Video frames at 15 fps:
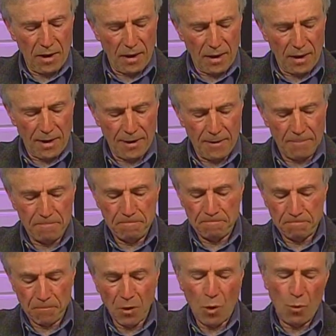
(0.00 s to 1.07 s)
Um,
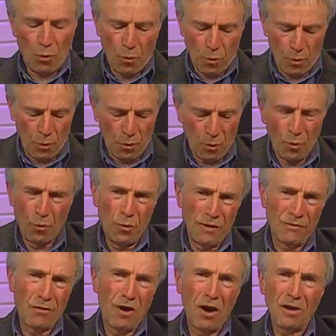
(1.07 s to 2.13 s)

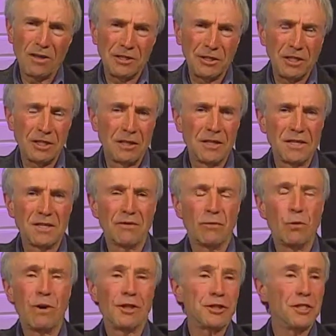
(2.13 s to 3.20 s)
we've got a, just a list of
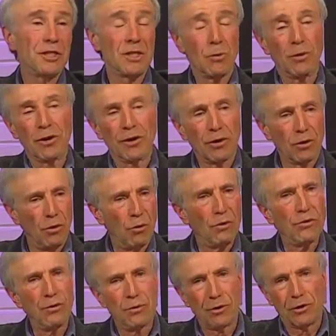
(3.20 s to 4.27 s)
questions that we're going to go
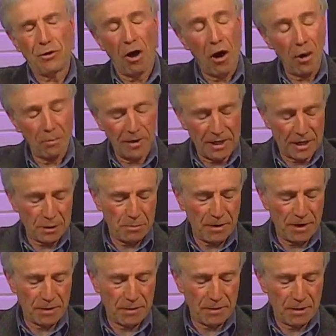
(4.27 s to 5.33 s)
through or topics,
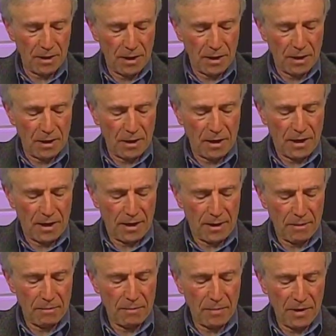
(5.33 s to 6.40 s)
but
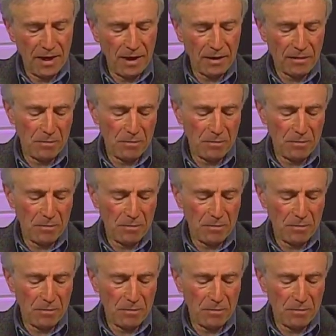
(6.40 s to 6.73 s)
um, Edith,